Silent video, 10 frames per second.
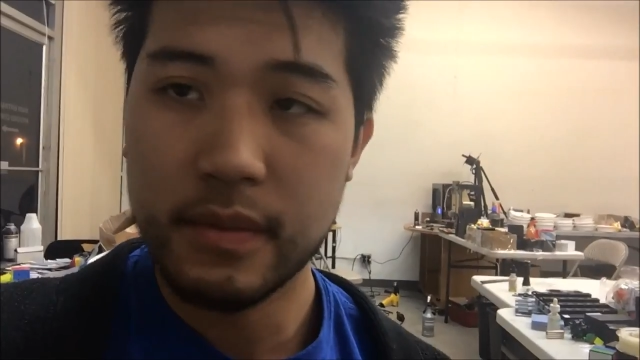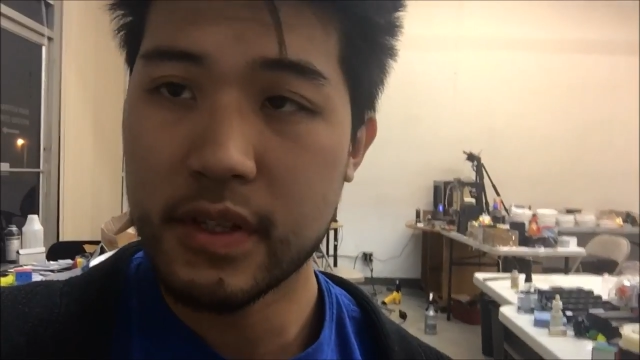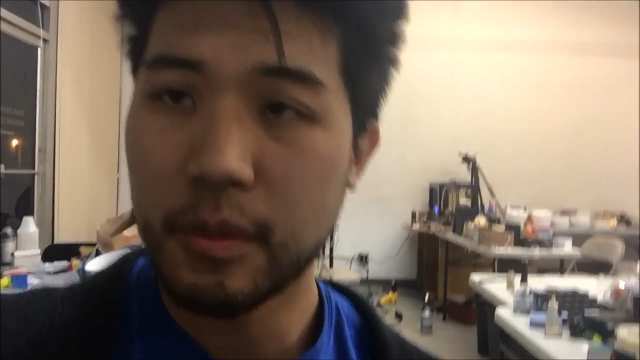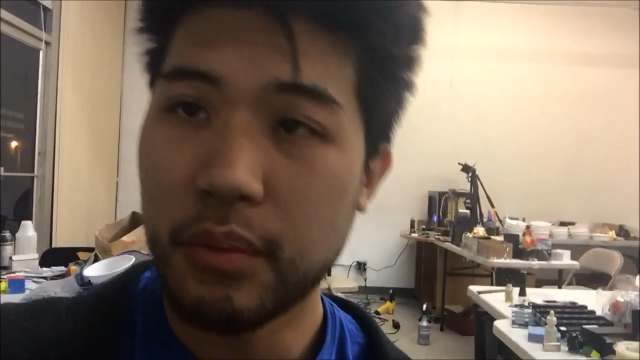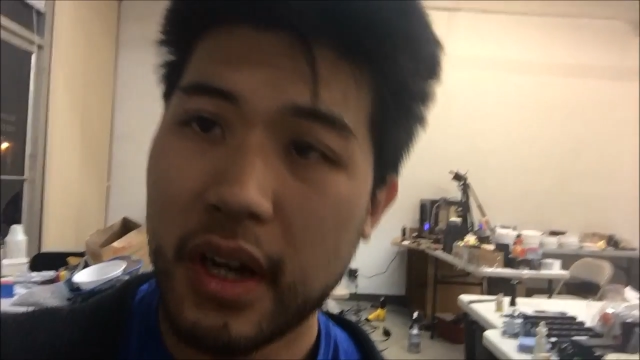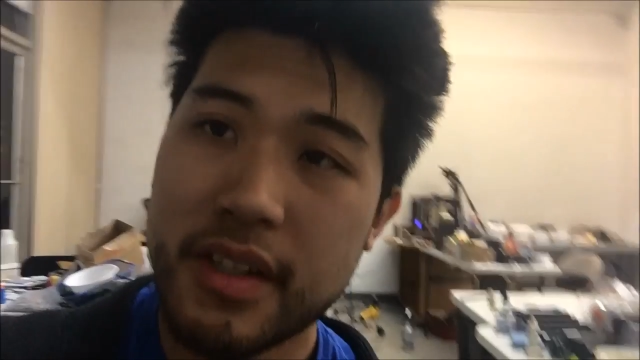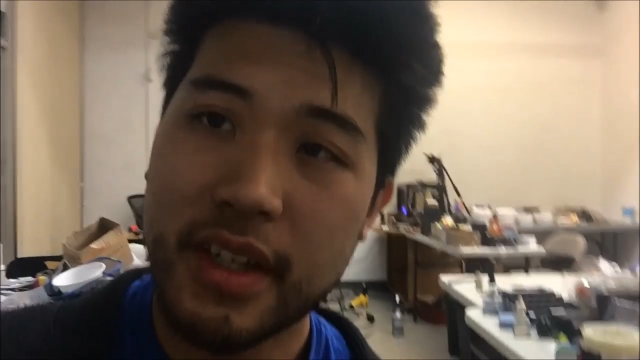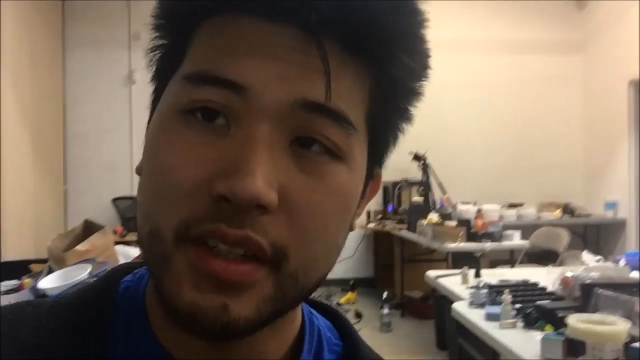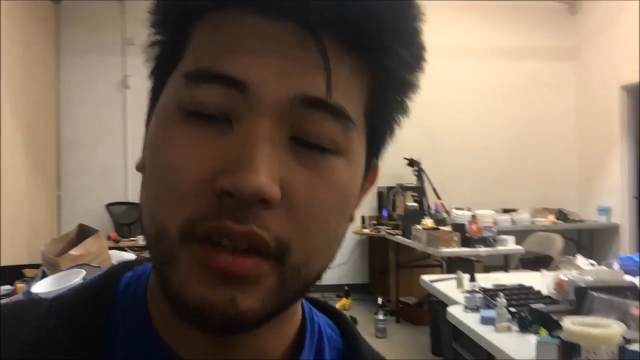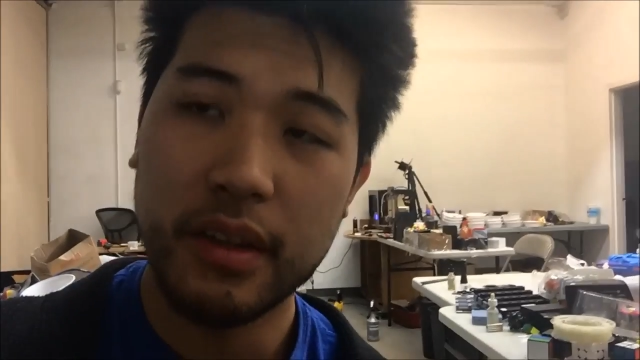So
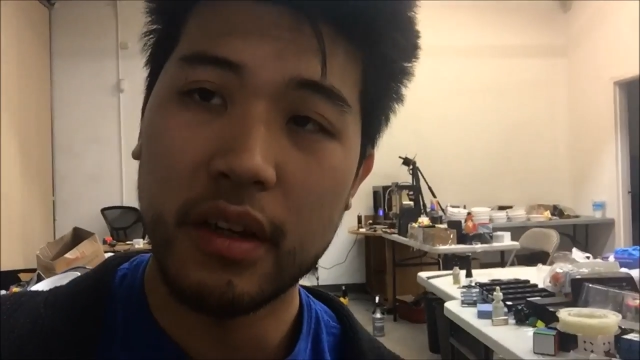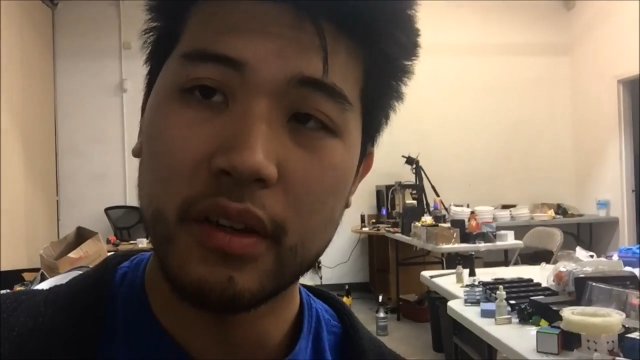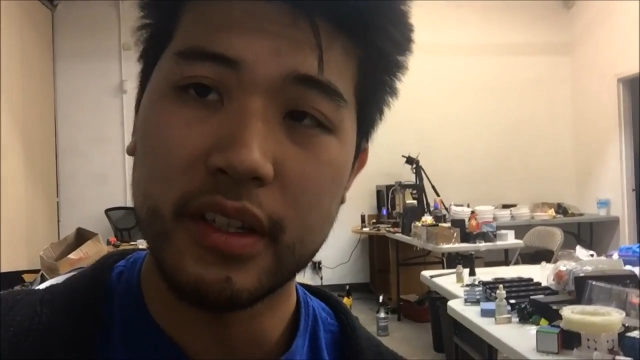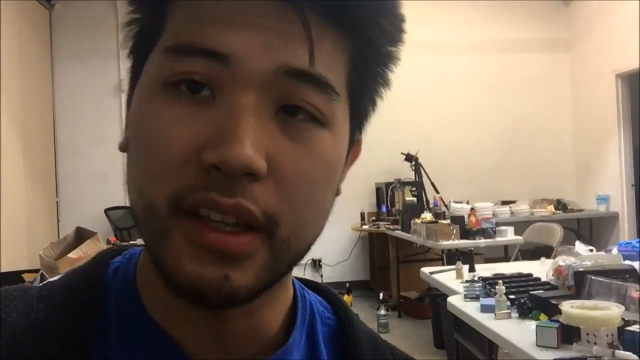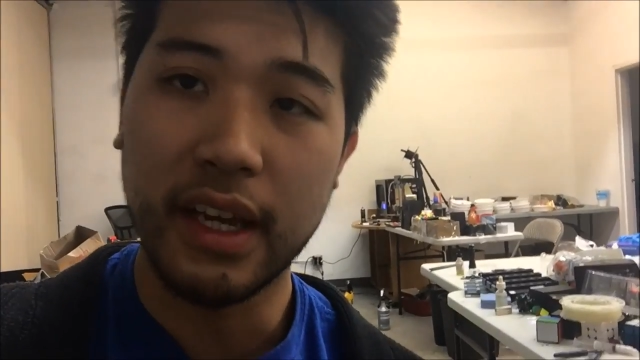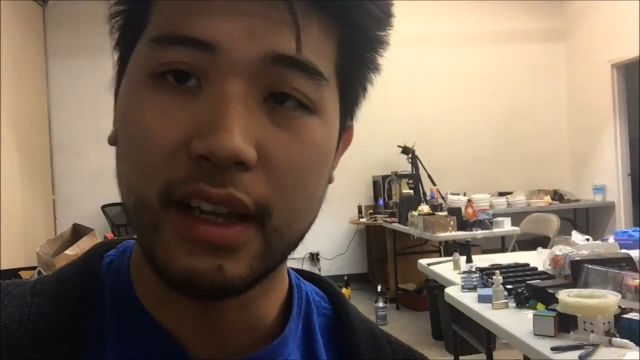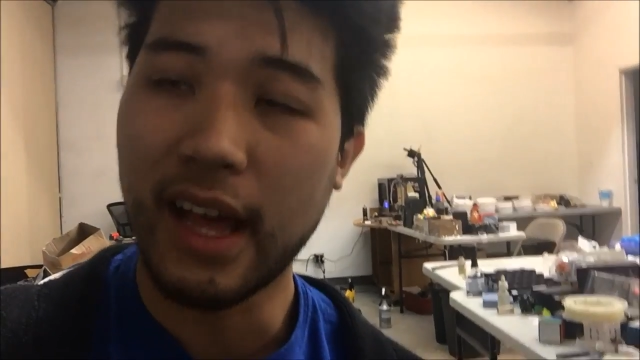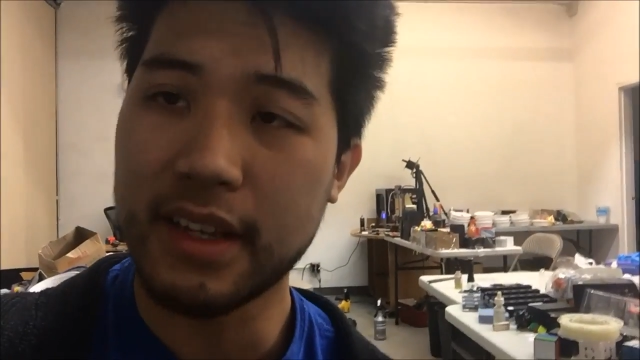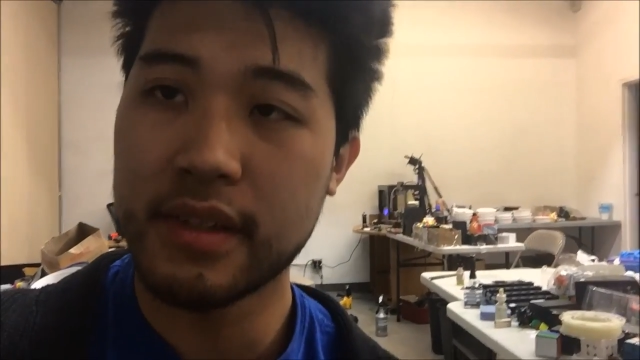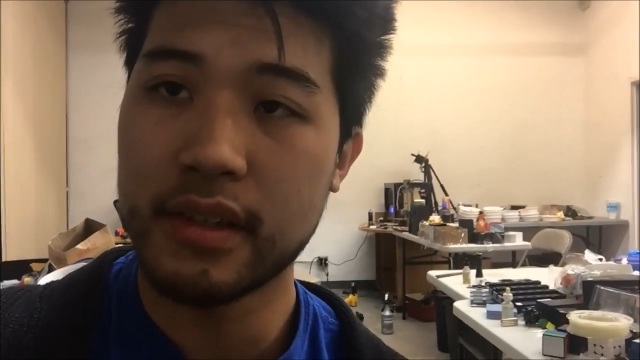projects are a little delayed.
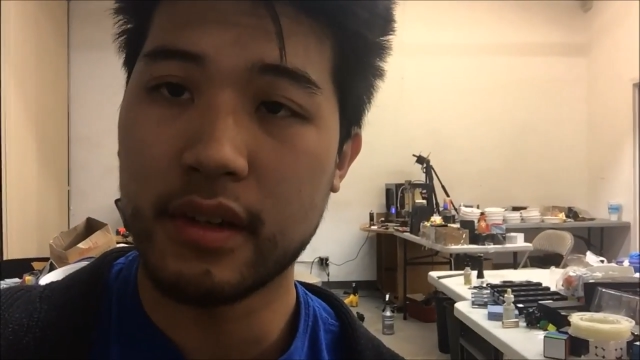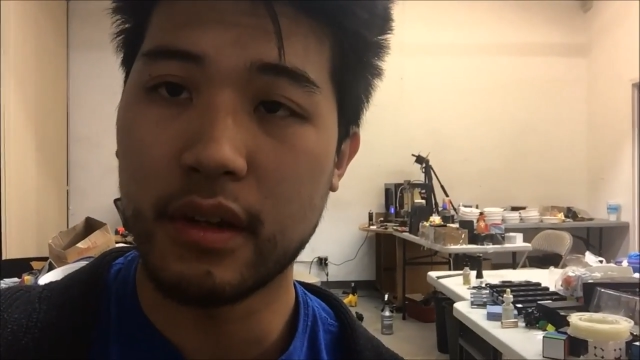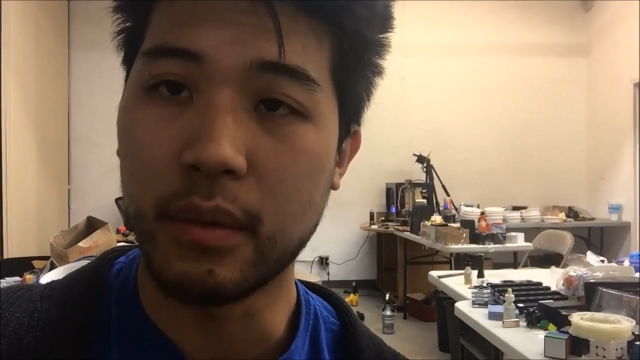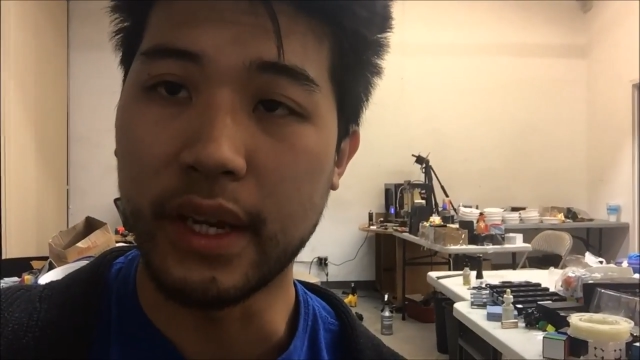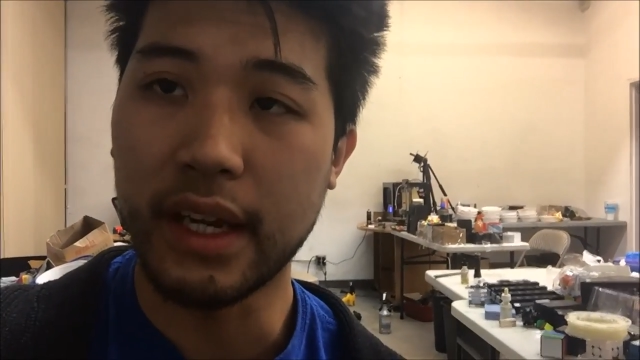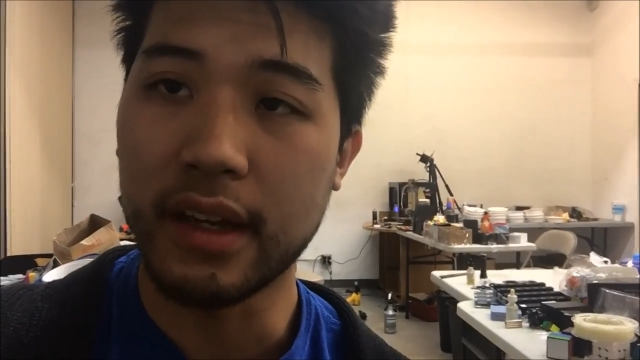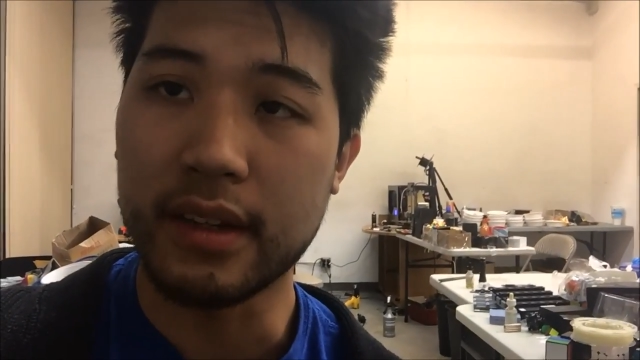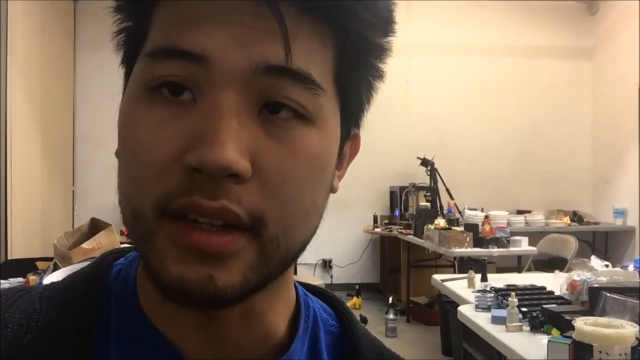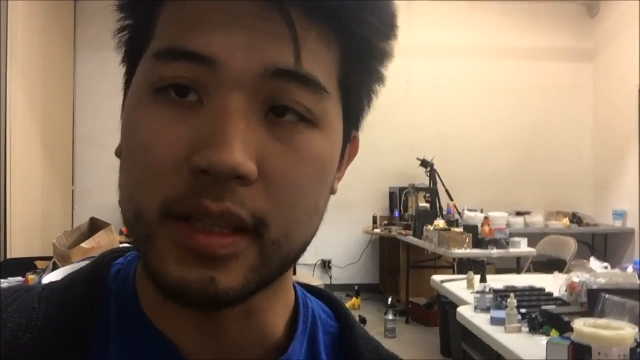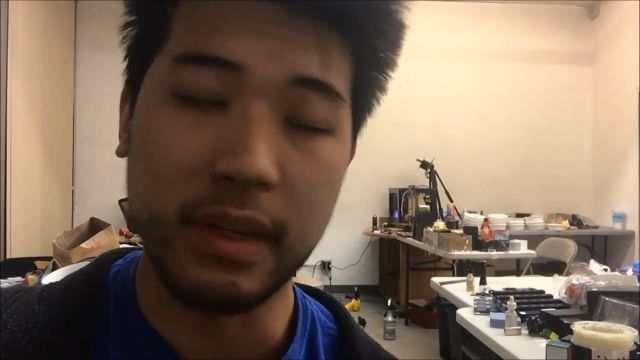Last
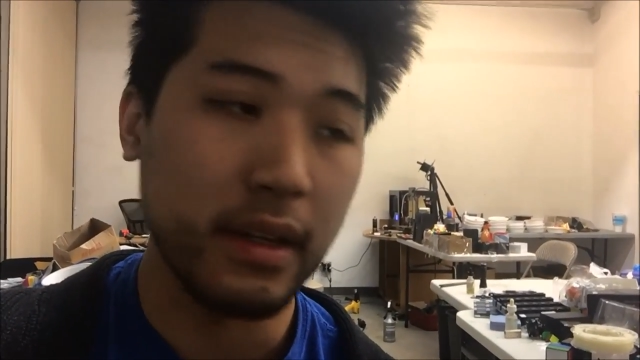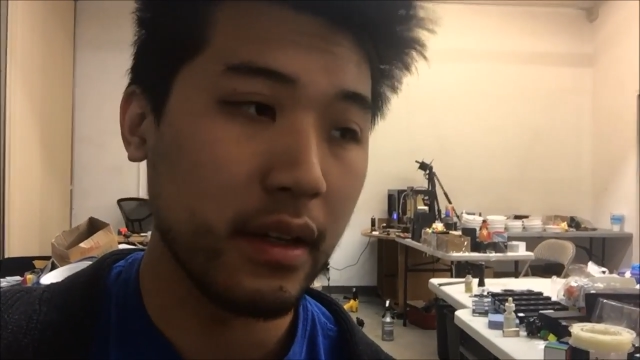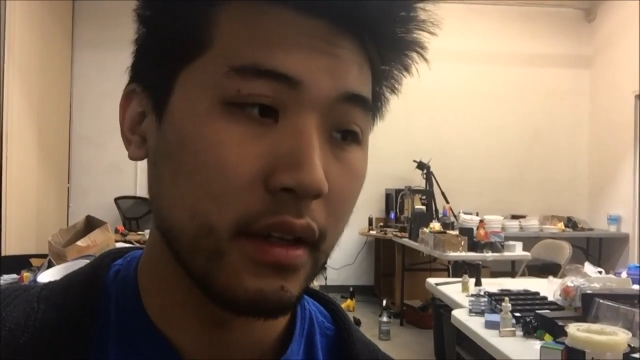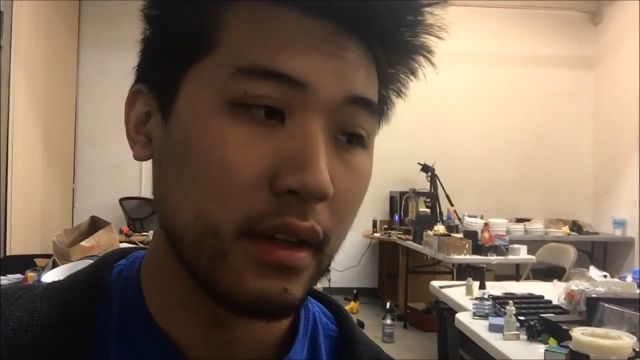weekend I spent